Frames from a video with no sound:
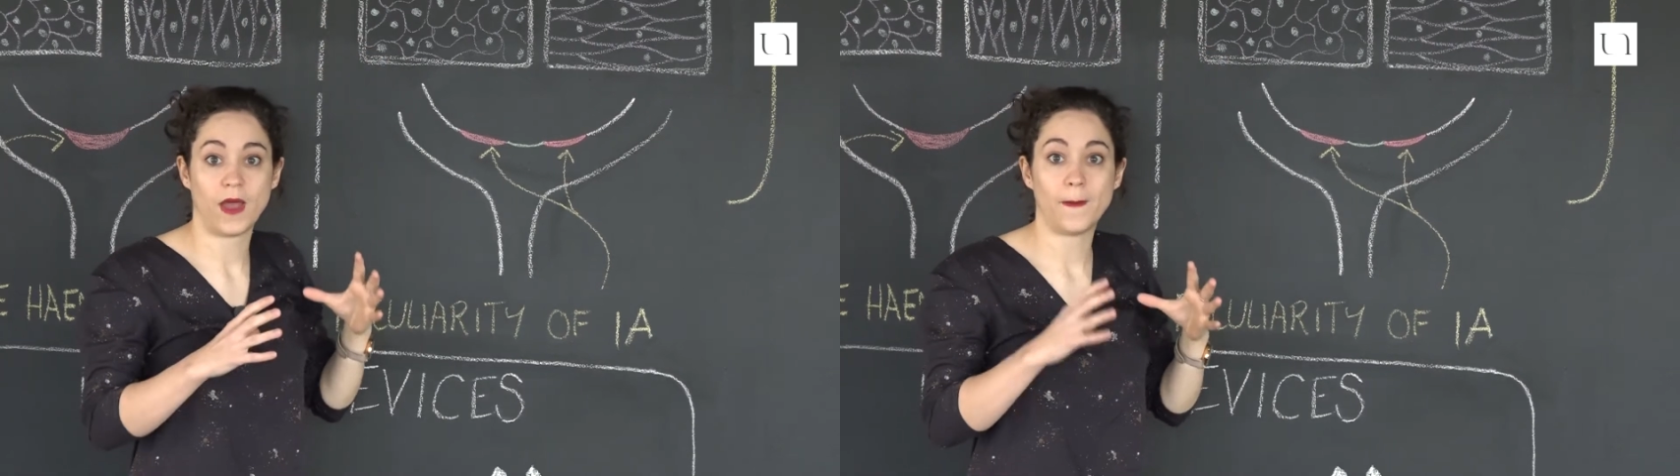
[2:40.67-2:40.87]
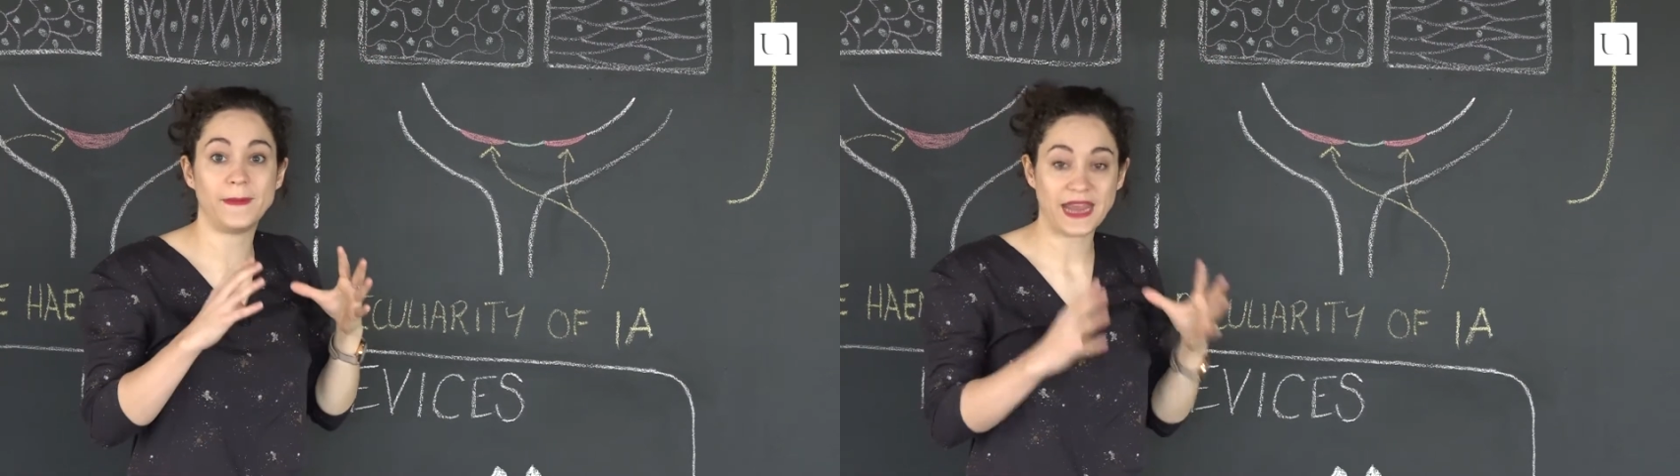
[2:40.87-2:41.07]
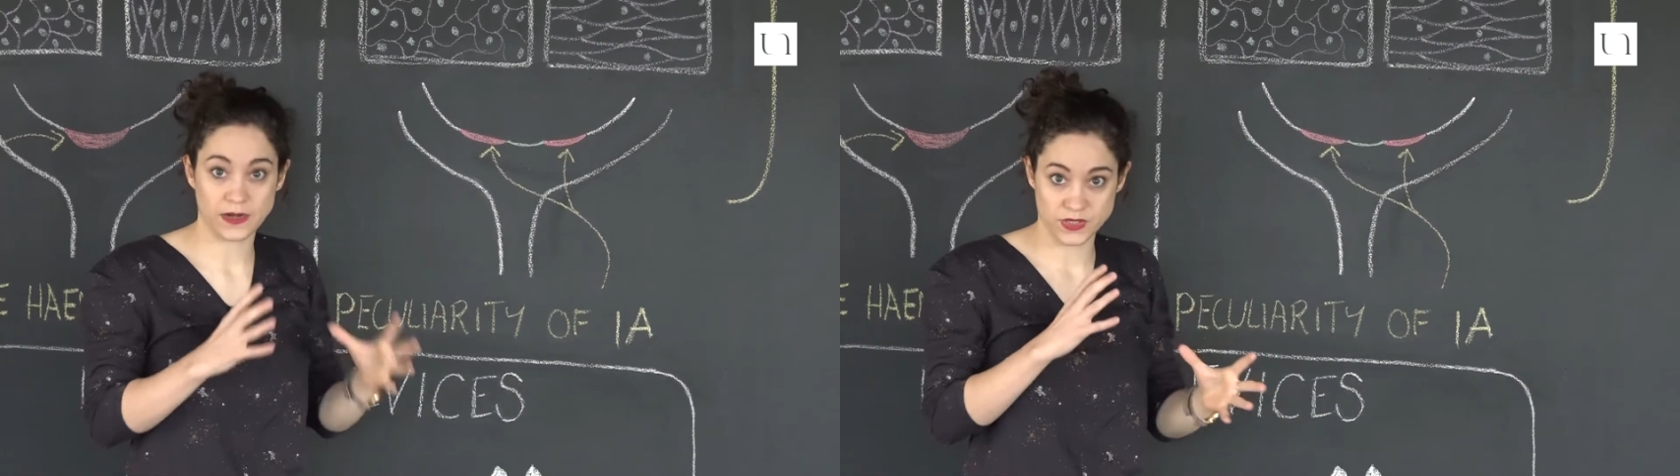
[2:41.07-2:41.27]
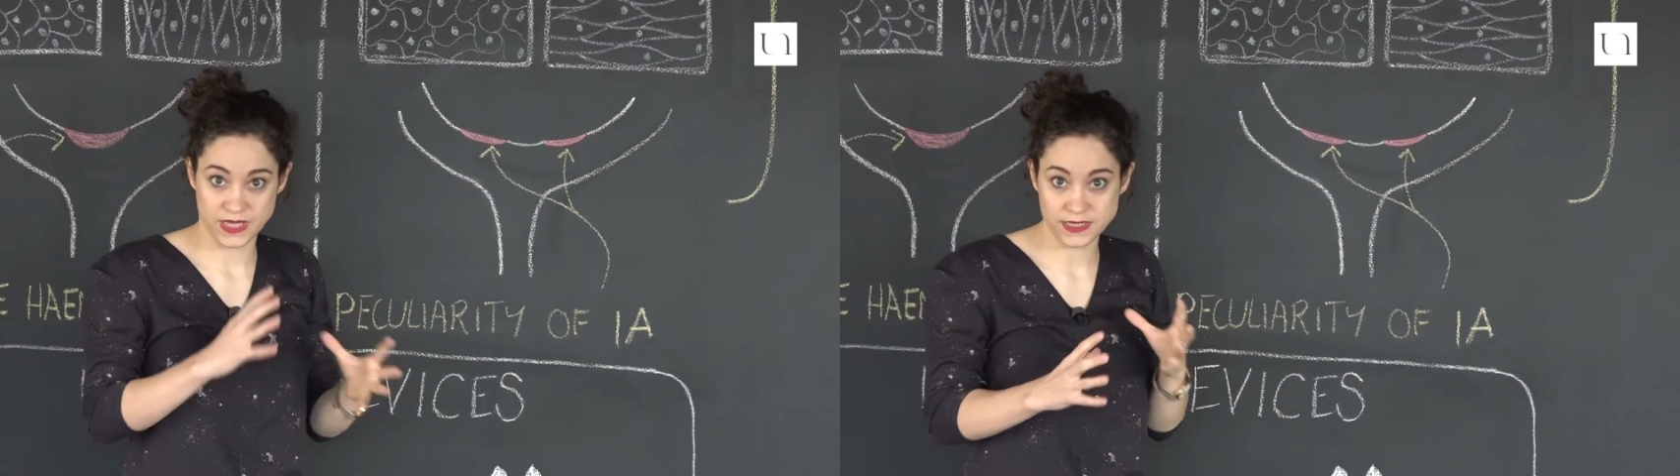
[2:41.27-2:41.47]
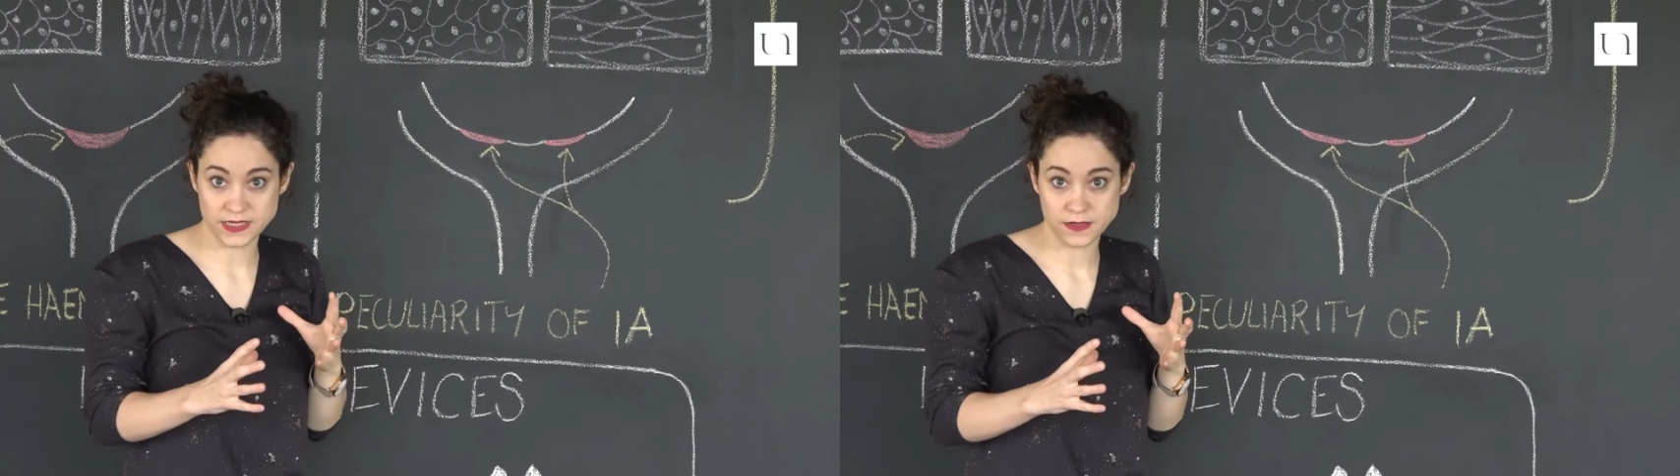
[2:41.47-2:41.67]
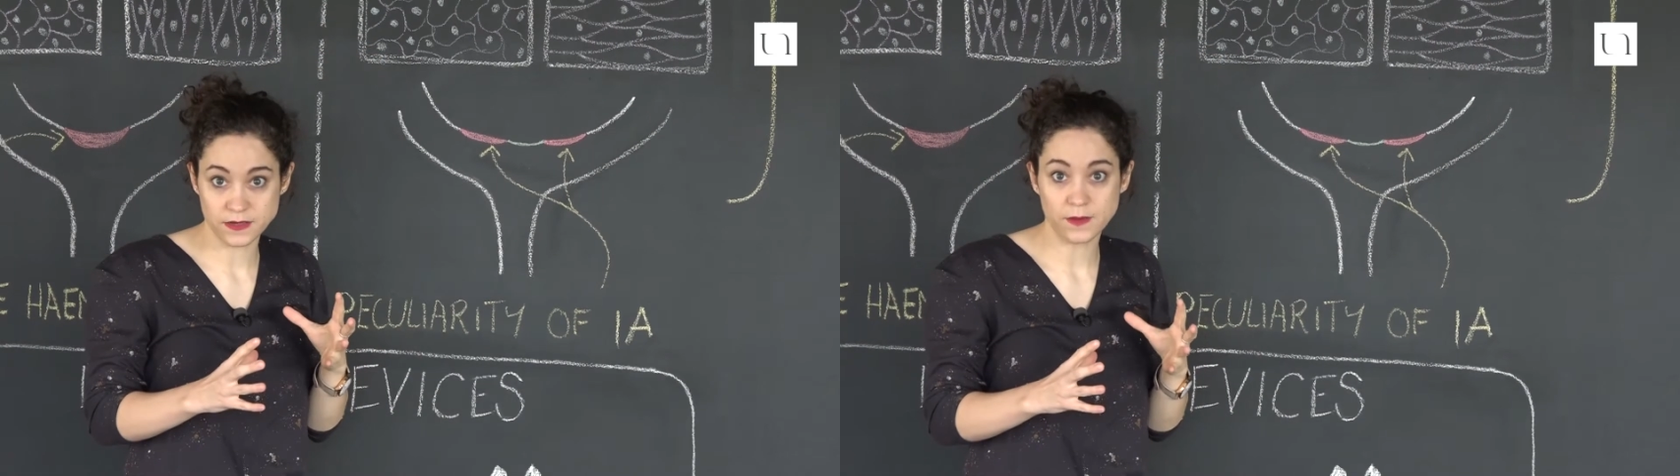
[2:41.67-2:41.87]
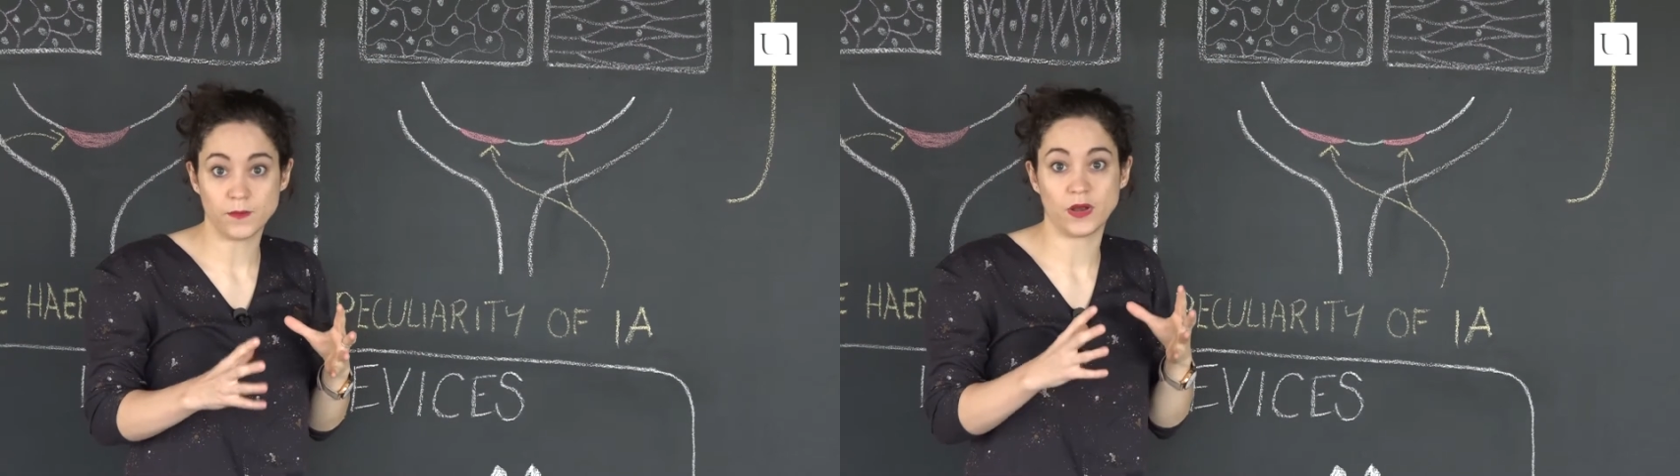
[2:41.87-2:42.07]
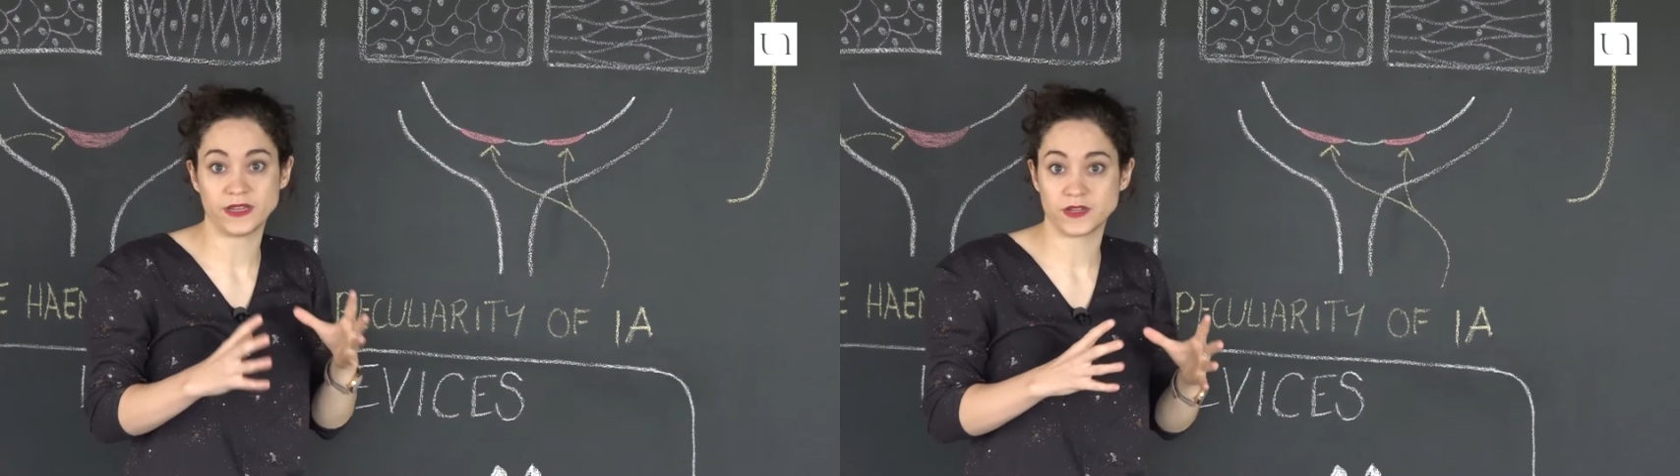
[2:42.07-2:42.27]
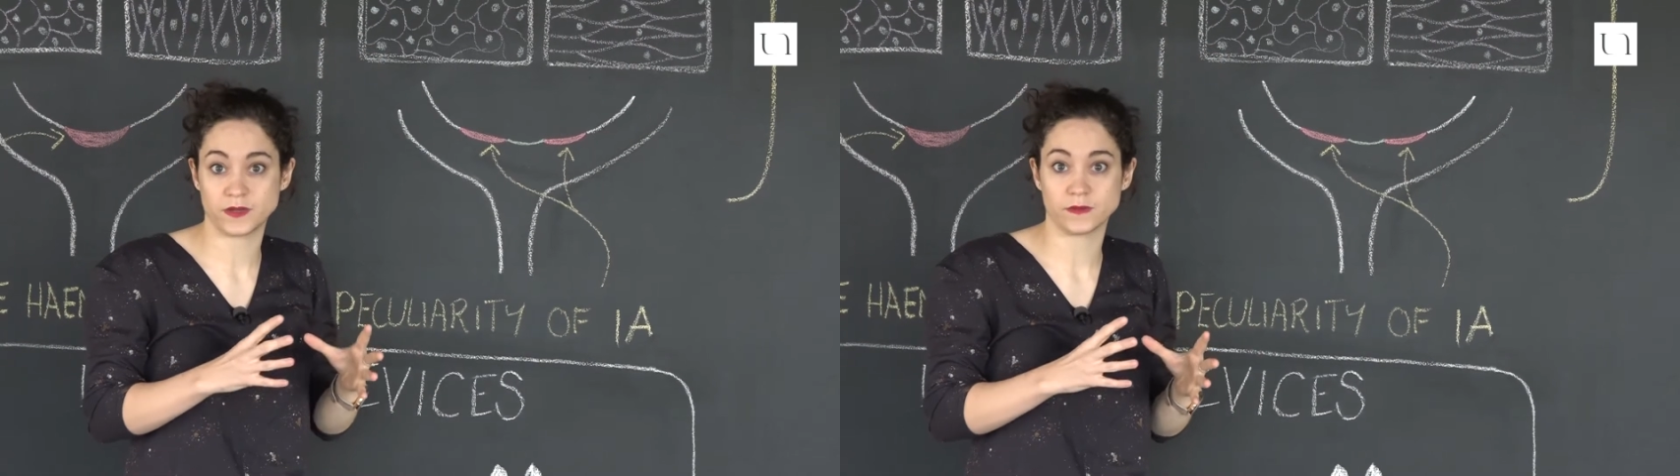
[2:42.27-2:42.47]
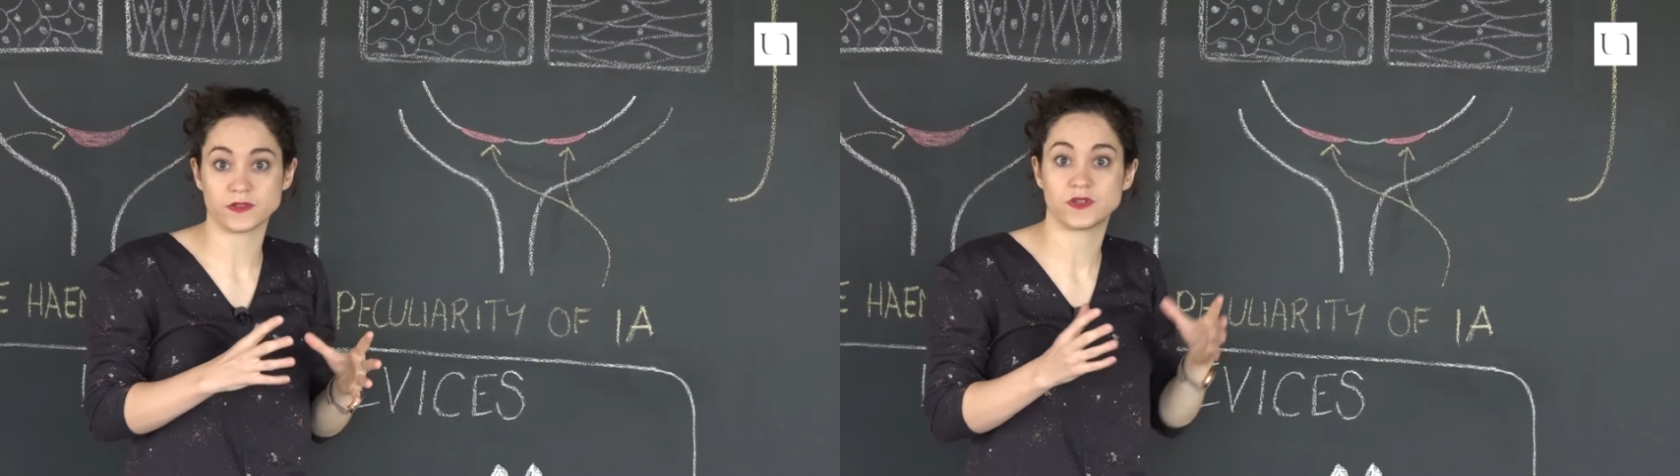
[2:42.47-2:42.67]
mechanosensor
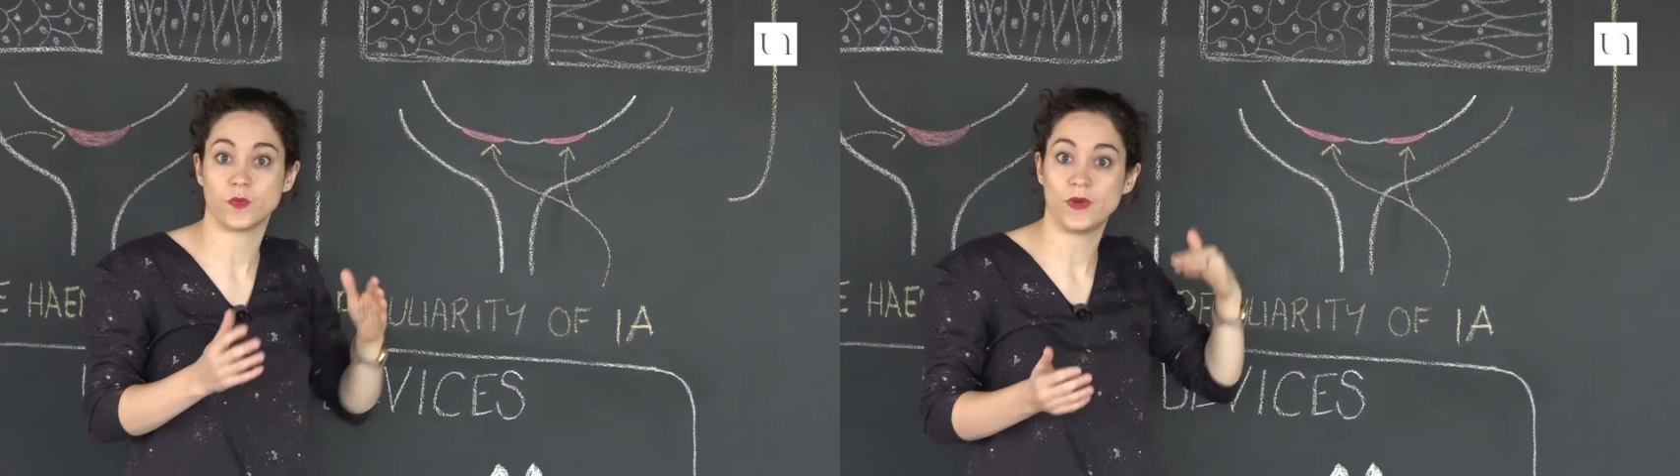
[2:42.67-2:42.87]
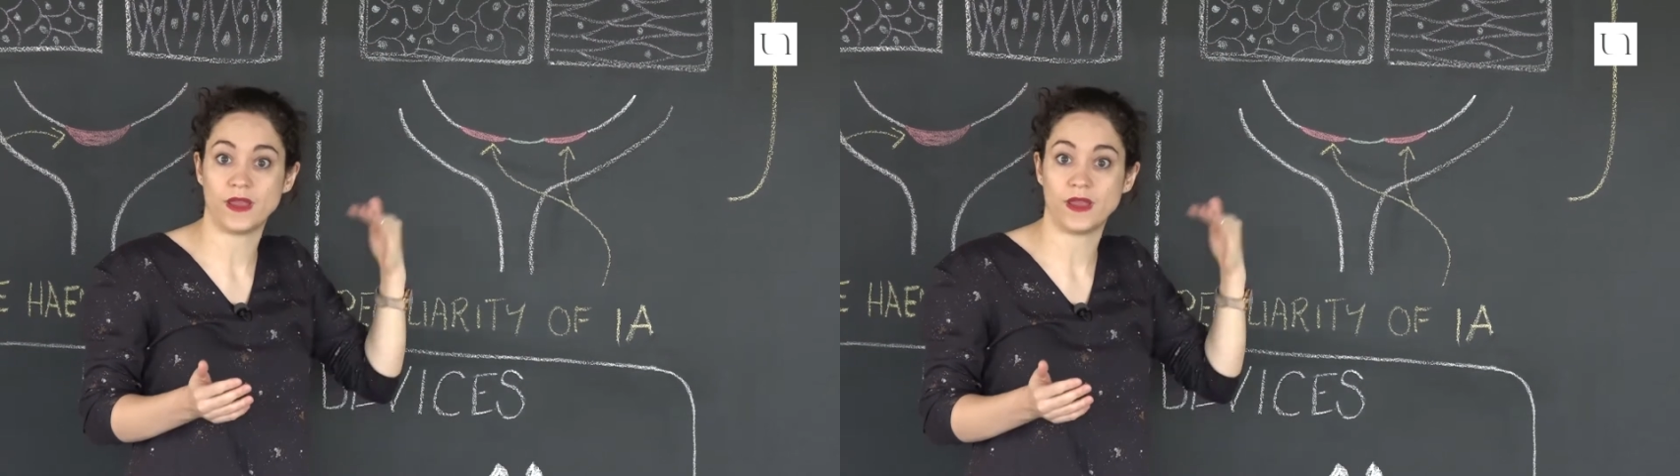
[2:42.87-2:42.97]
molecules